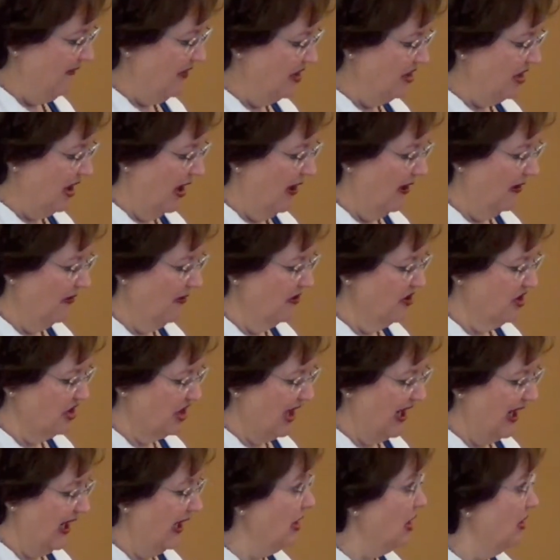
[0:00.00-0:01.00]
have a daughter,
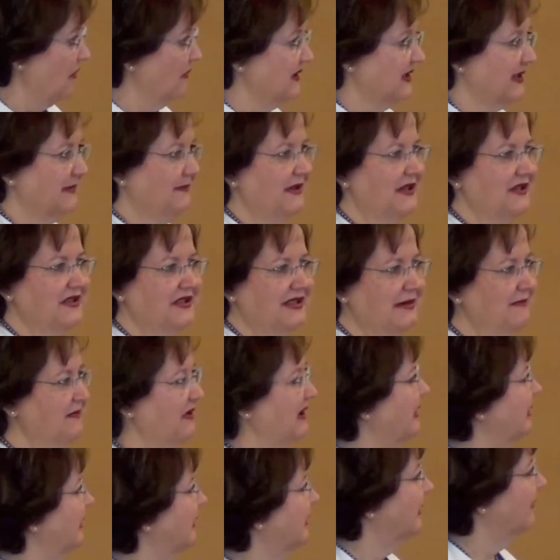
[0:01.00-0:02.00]
Jane, who was supposed to
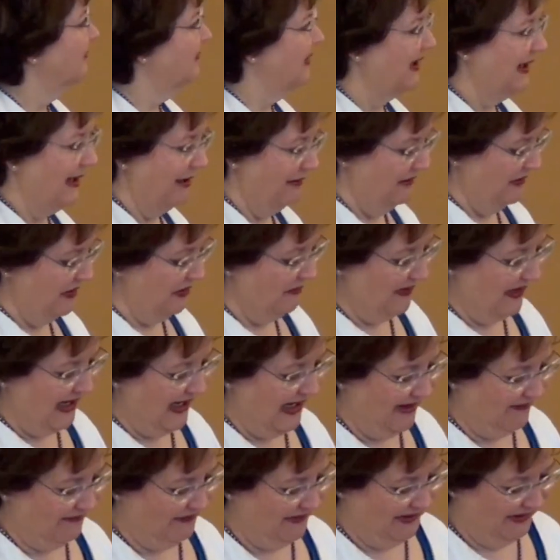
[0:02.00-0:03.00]
be here, but I don't know what
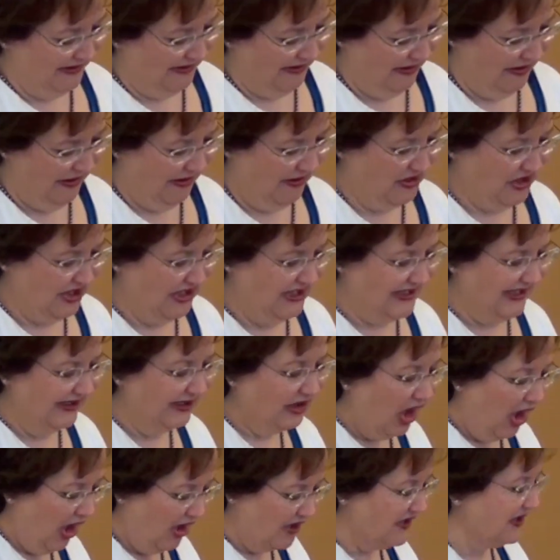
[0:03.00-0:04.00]
happened to her. She's
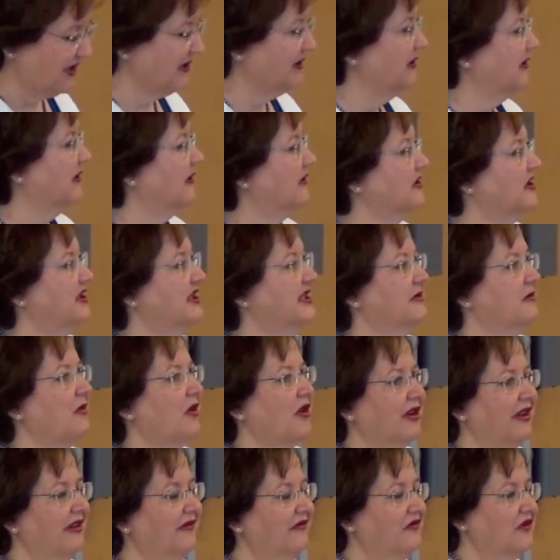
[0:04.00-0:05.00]
in law school, she's
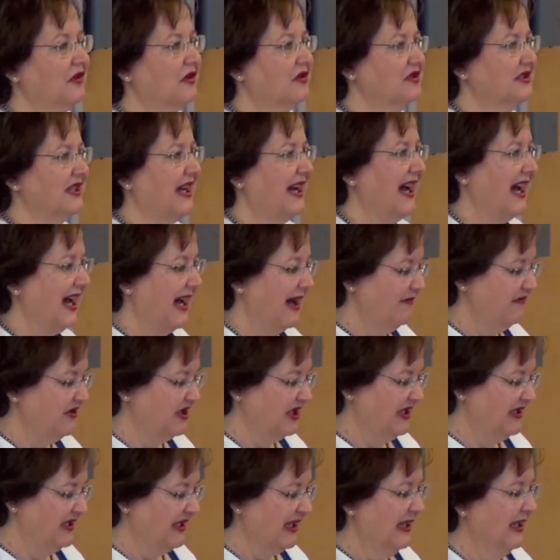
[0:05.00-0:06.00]
working full time,
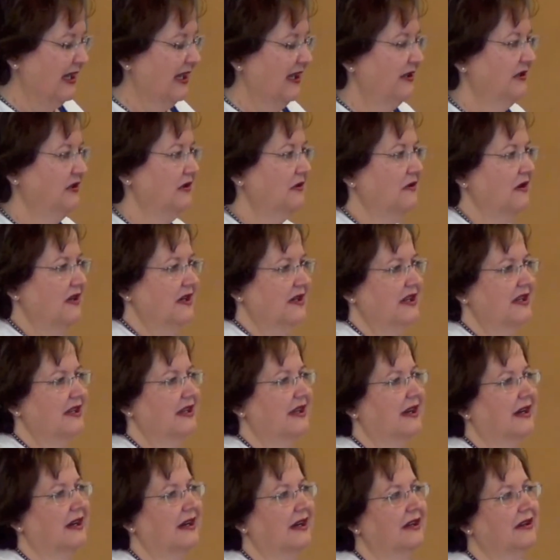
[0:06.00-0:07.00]
she's doing
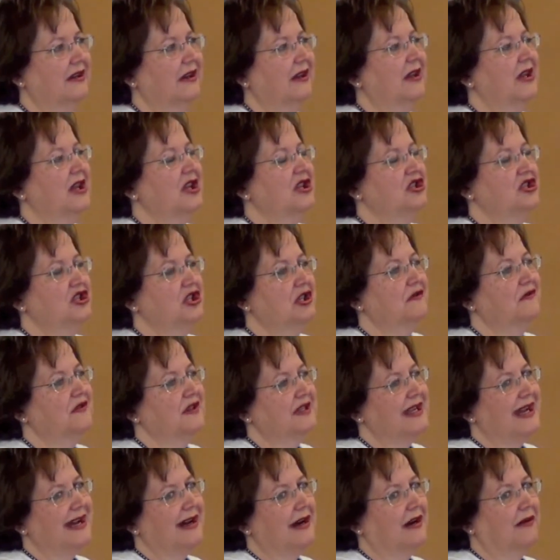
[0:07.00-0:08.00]
a
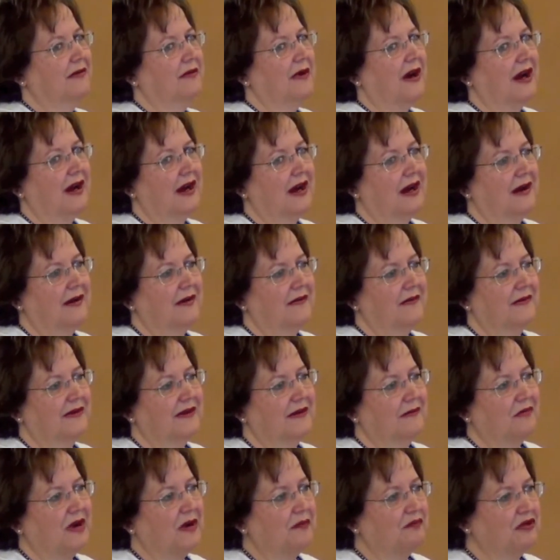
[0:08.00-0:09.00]
juvenile
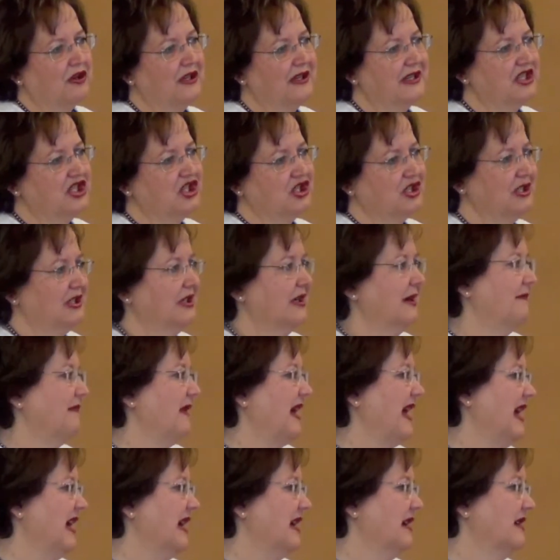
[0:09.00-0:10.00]

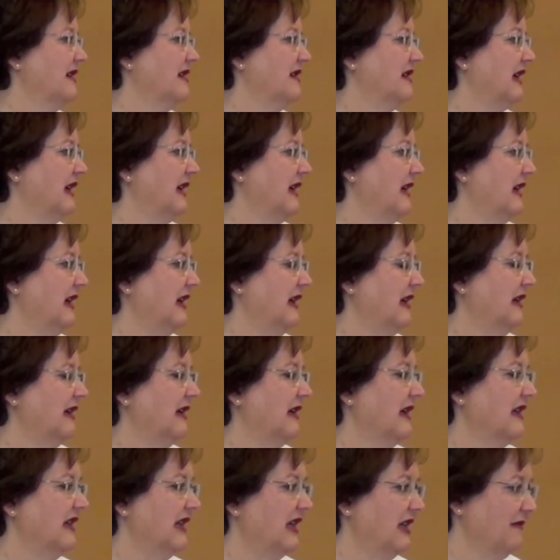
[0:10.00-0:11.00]
apprenticeship and
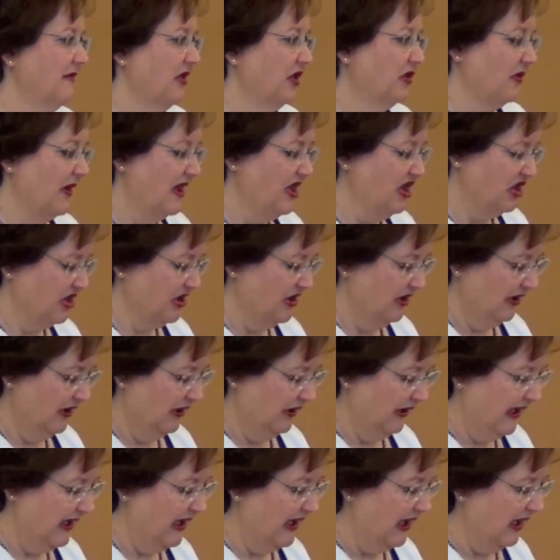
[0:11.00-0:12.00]
an immigration
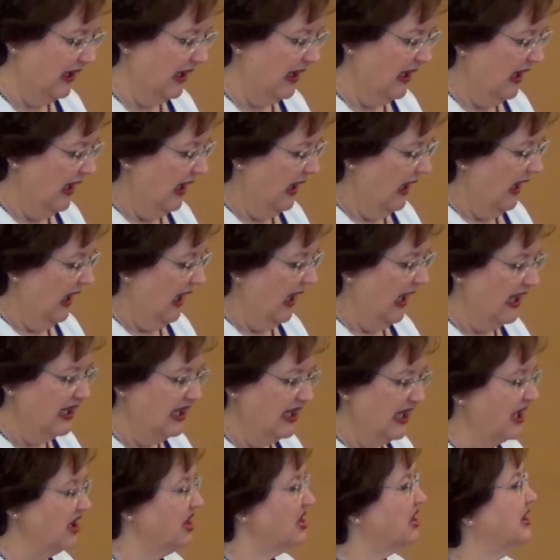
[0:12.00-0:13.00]
clinic,
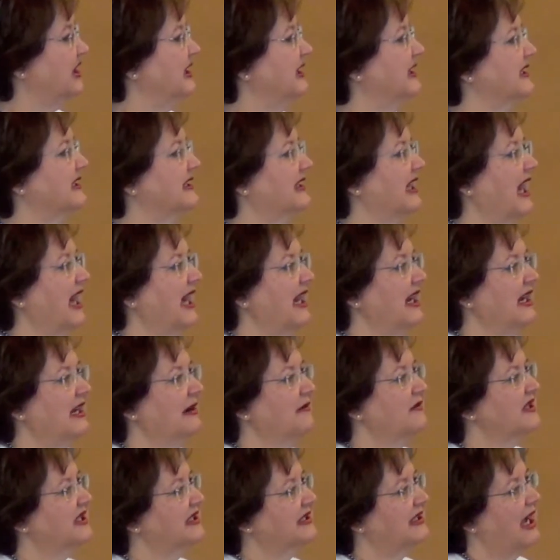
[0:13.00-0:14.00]
and yet she decided
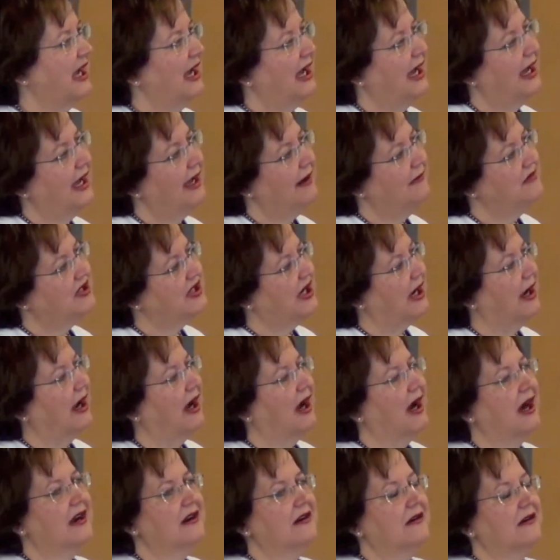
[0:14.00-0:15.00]
it was time to
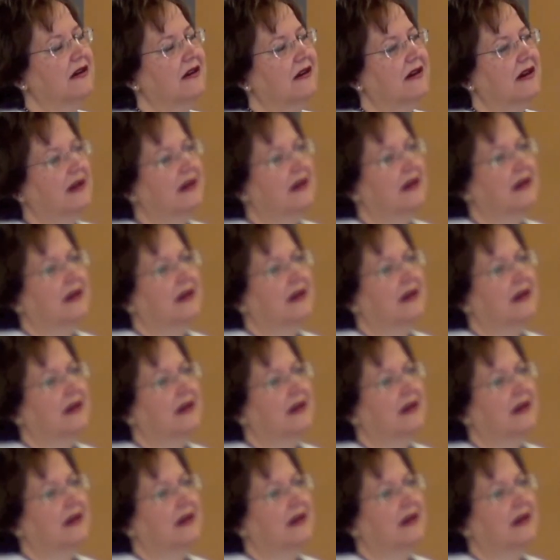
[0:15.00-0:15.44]
honor